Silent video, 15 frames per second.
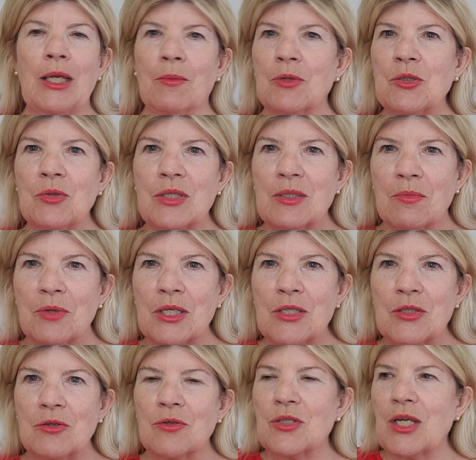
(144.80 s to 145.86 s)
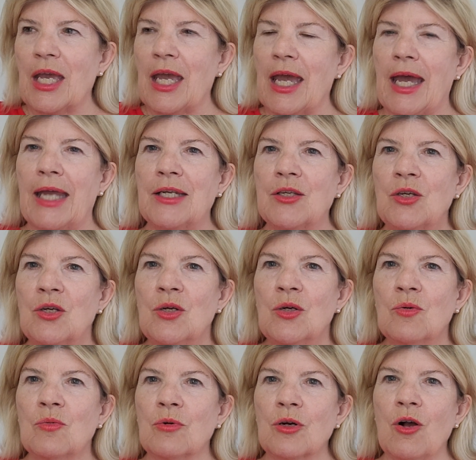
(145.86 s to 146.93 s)
doing some research, and
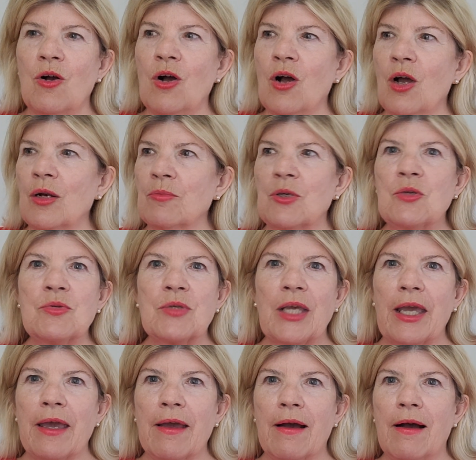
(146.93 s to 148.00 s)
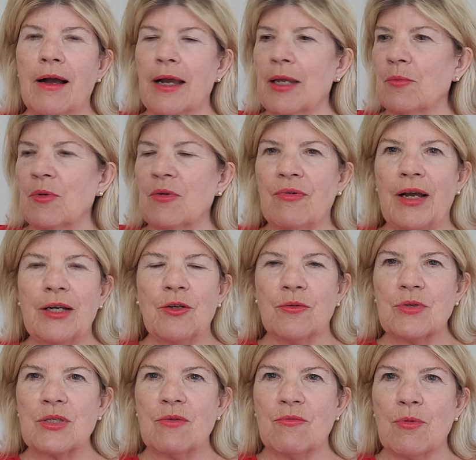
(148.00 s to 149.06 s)
we're using AI, and we find all
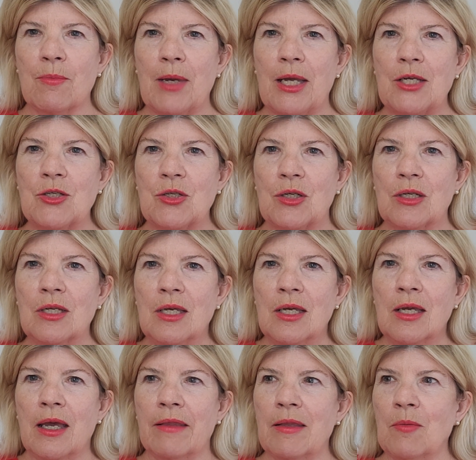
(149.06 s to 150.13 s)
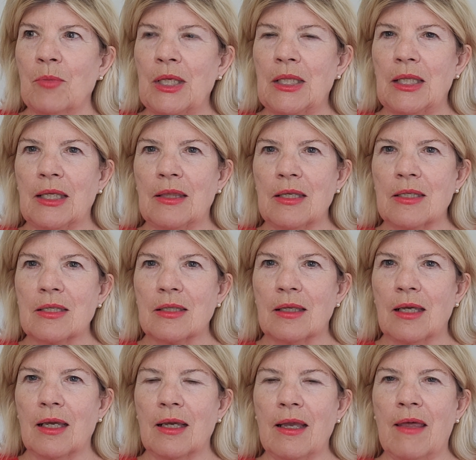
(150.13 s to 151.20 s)
this information, and then we click this
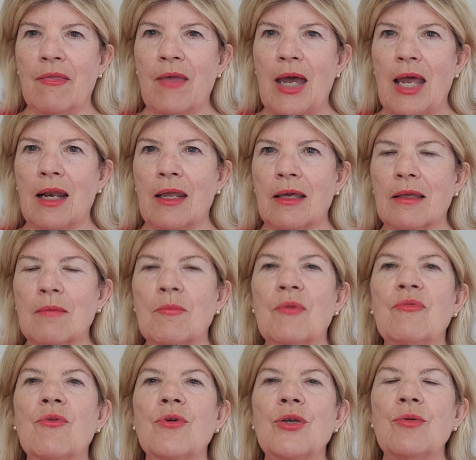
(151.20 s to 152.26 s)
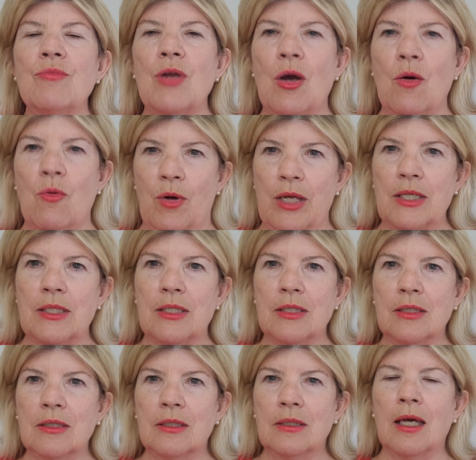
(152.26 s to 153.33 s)
link and that link, and before you know it,
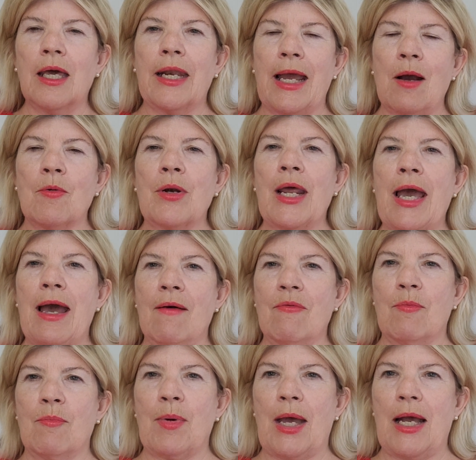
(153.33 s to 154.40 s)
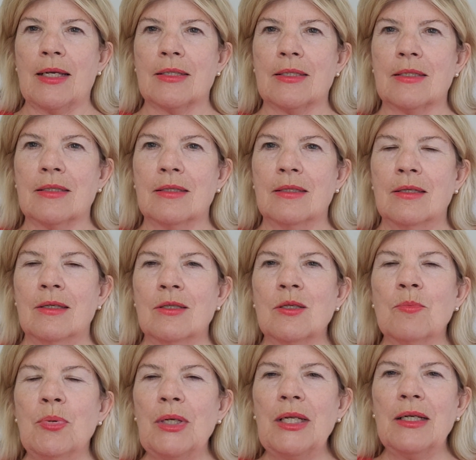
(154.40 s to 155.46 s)
an hour and a half had passed.
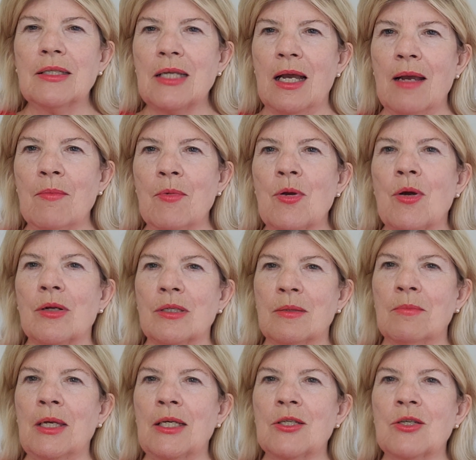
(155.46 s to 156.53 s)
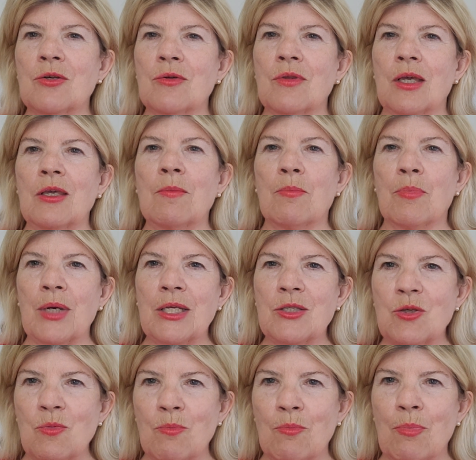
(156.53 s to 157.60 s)
So put a little timer on to make sure that it
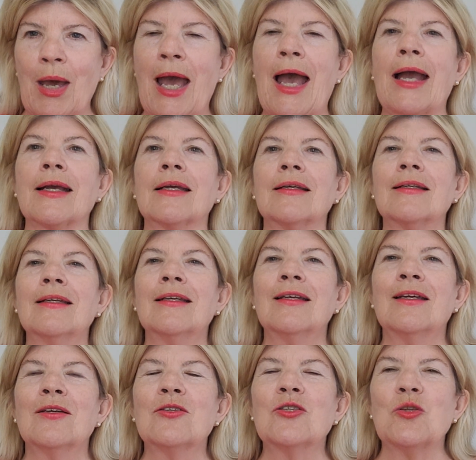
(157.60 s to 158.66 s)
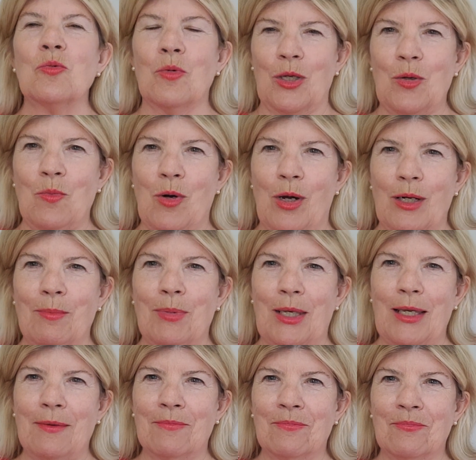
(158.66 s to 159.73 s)
brings you back to where you want to
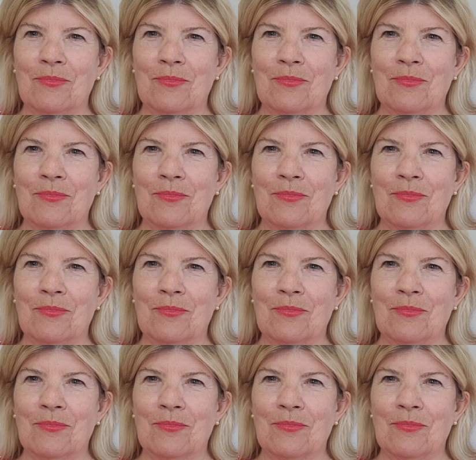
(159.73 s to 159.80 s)
be.